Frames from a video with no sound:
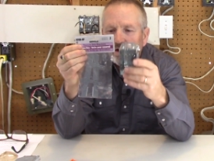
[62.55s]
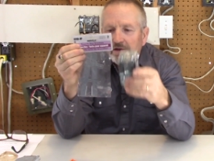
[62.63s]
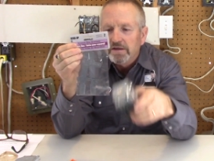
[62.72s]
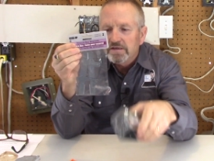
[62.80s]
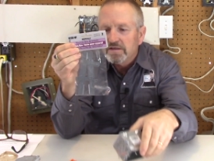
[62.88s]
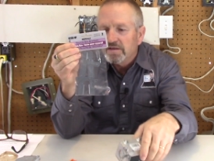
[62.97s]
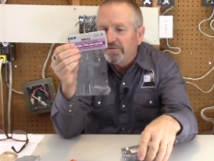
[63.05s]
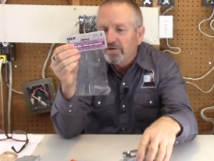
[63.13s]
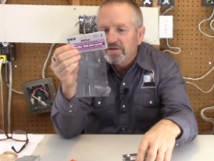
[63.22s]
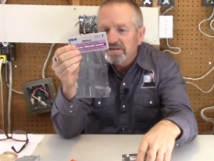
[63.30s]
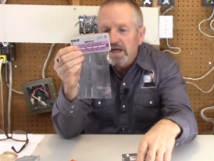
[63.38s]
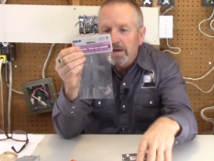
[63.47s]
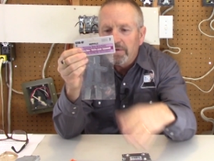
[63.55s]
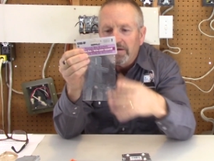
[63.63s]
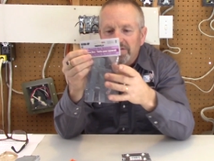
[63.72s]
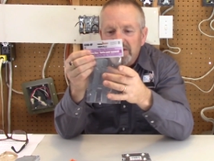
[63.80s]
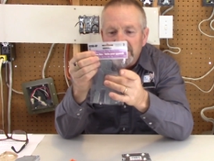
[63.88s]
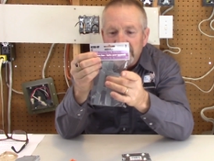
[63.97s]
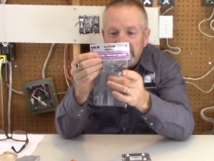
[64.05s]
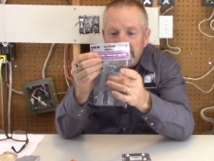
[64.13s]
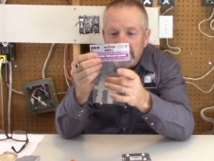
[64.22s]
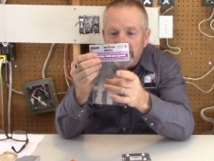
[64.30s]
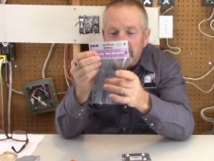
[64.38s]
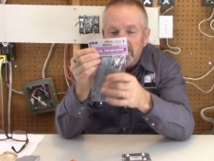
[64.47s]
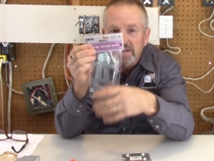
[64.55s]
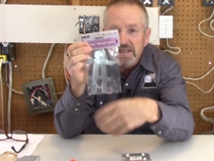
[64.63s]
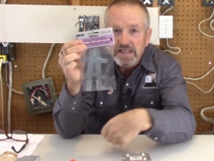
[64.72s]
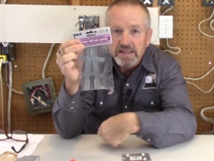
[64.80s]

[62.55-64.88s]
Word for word: This is the first time I've either seen